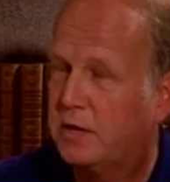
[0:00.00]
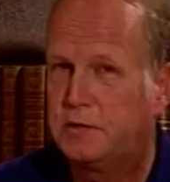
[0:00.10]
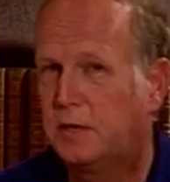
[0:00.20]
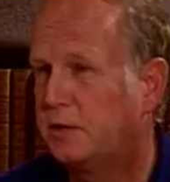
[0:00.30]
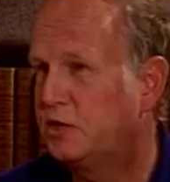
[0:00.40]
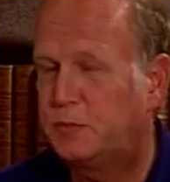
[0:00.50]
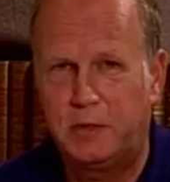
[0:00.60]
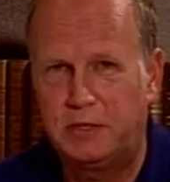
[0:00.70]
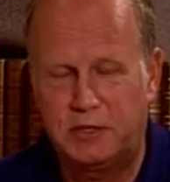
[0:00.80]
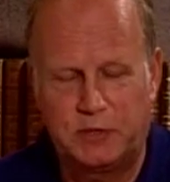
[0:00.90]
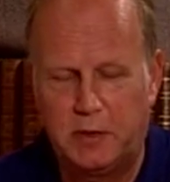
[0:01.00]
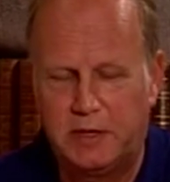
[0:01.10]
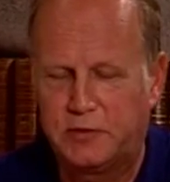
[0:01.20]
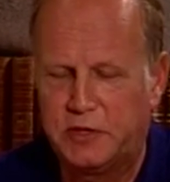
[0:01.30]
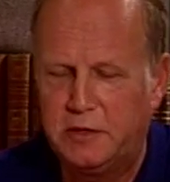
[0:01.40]
And, I just better
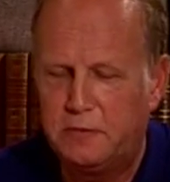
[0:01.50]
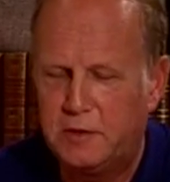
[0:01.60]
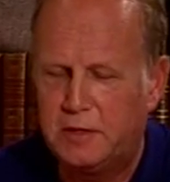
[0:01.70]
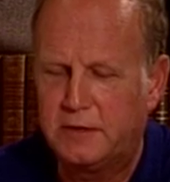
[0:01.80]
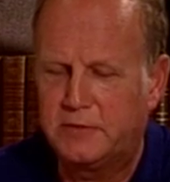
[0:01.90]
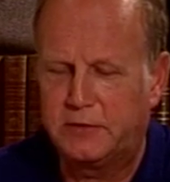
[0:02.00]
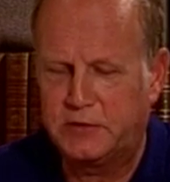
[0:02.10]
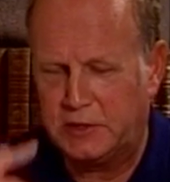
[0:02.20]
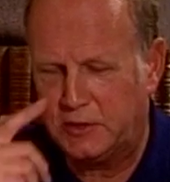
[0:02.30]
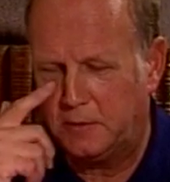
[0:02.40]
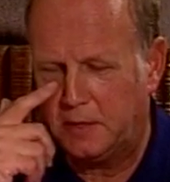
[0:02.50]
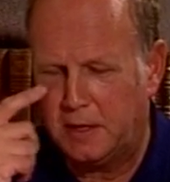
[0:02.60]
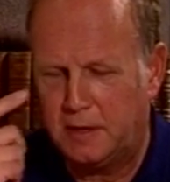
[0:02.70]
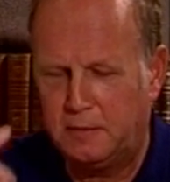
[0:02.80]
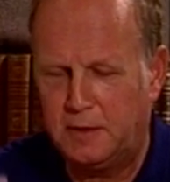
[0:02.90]
explain. I've suddenly realized I've said
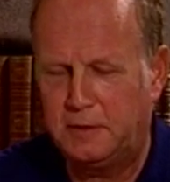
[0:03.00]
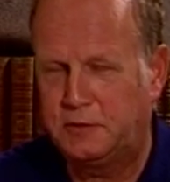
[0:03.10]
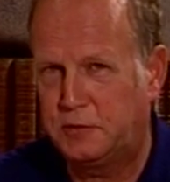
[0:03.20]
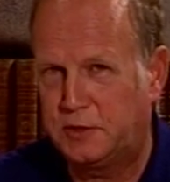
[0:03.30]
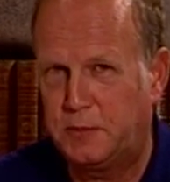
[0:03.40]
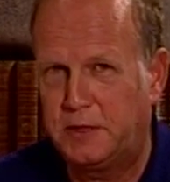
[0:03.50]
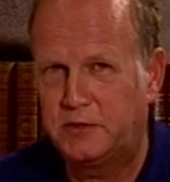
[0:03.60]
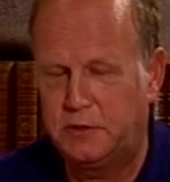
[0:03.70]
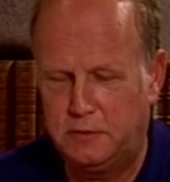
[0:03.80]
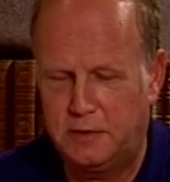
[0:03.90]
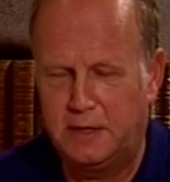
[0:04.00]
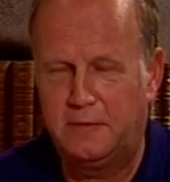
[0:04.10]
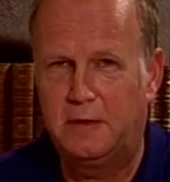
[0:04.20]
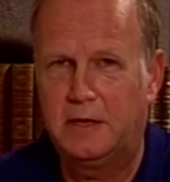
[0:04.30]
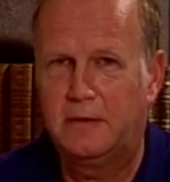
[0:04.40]
something, and to explain
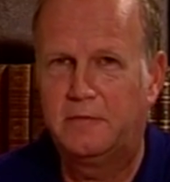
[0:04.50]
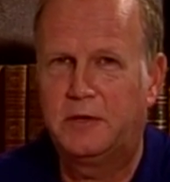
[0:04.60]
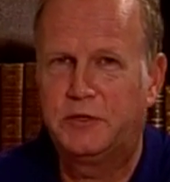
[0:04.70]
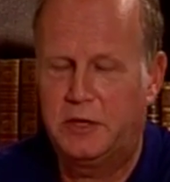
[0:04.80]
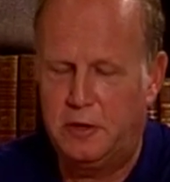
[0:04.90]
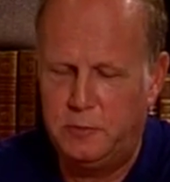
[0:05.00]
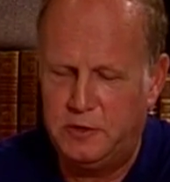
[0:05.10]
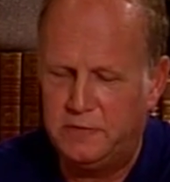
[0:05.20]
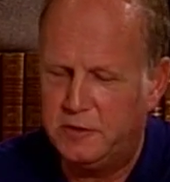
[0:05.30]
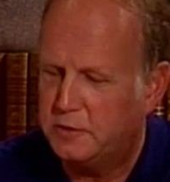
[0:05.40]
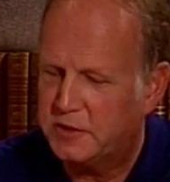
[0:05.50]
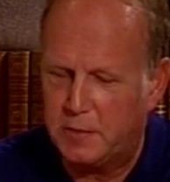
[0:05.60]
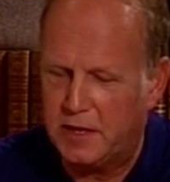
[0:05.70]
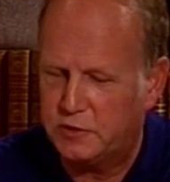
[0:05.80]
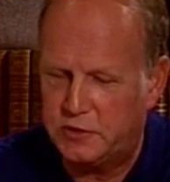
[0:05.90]
to our friends at home and the viewers
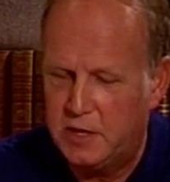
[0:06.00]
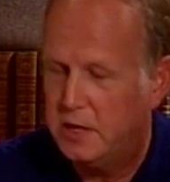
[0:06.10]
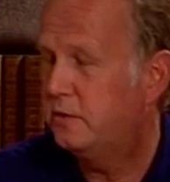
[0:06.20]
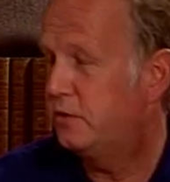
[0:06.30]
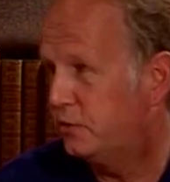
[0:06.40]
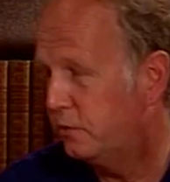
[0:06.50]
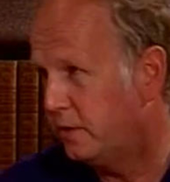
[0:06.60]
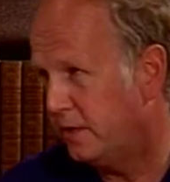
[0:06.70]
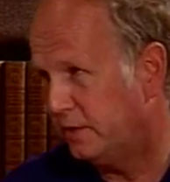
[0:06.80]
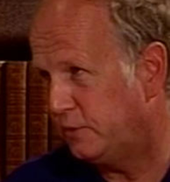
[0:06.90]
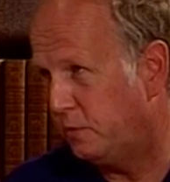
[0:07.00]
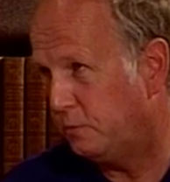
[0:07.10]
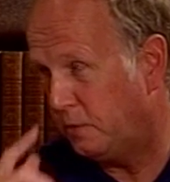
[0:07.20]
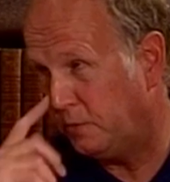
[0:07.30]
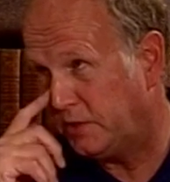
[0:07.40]
about the Torah is
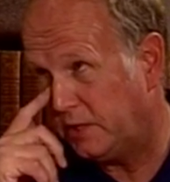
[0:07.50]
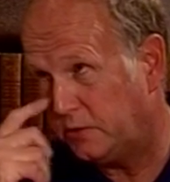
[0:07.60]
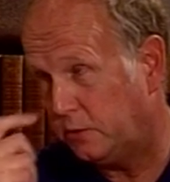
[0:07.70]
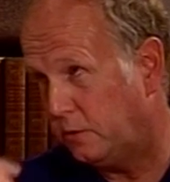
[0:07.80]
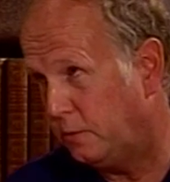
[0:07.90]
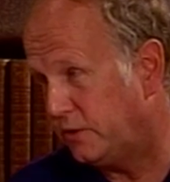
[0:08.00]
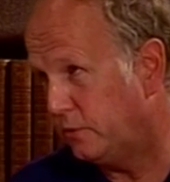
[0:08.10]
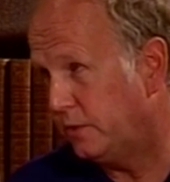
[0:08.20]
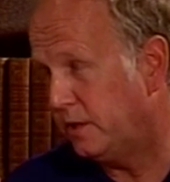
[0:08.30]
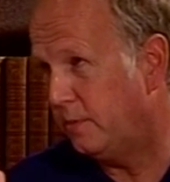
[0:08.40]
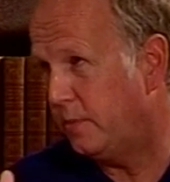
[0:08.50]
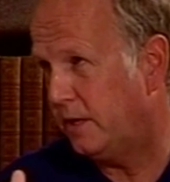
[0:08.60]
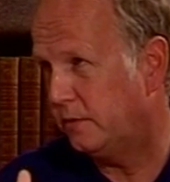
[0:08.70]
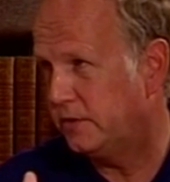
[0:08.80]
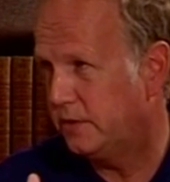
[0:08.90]
when we say Torah, we're talking
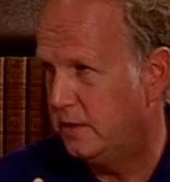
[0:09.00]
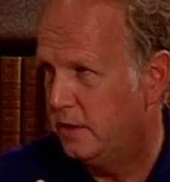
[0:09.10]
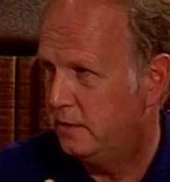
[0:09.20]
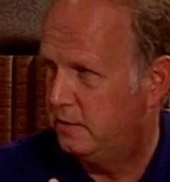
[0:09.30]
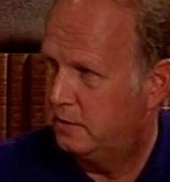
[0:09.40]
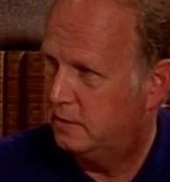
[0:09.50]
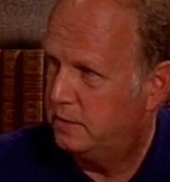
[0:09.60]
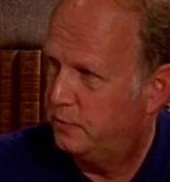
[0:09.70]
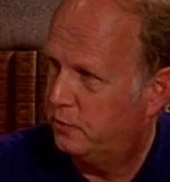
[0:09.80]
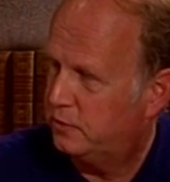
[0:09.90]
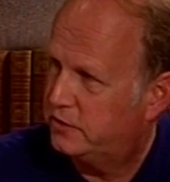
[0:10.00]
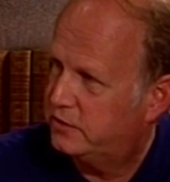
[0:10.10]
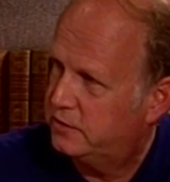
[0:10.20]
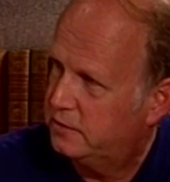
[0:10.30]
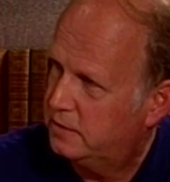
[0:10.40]
about the
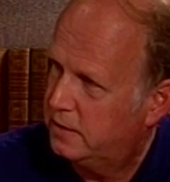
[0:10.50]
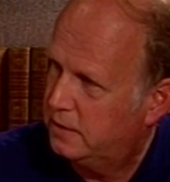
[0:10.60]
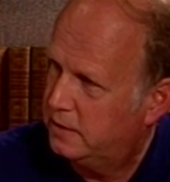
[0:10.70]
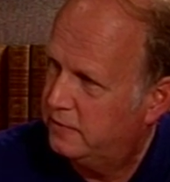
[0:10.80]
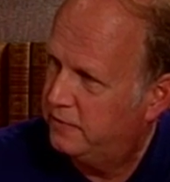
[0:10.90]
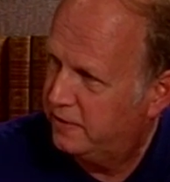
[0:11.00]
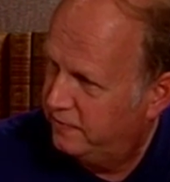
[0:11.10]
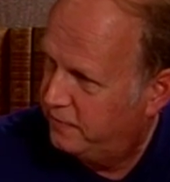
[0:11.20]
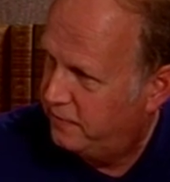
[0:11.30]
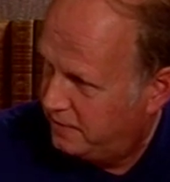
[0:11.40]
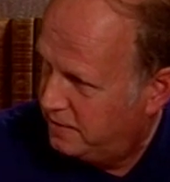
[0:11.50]
books, the 5